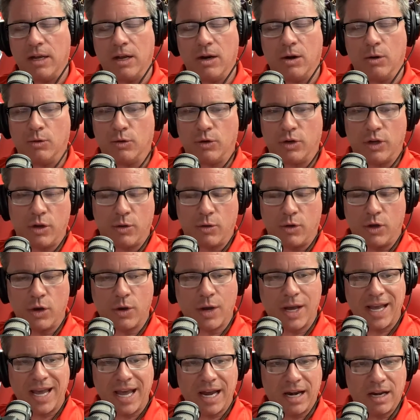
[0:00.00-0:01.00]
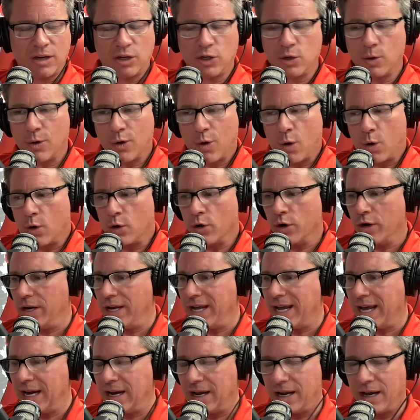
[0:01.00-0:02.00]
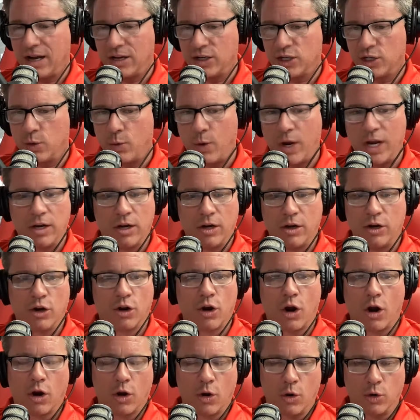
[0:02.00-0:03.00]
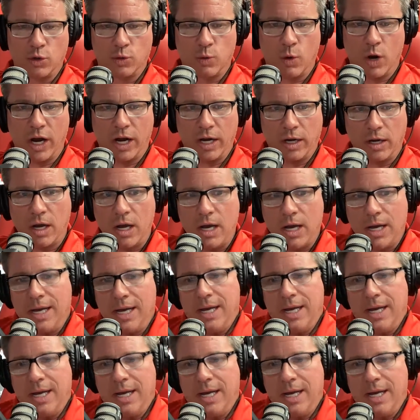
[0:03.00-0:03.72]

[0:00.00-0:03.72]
You get into a corner and you get a gust of wind and your car goes wide.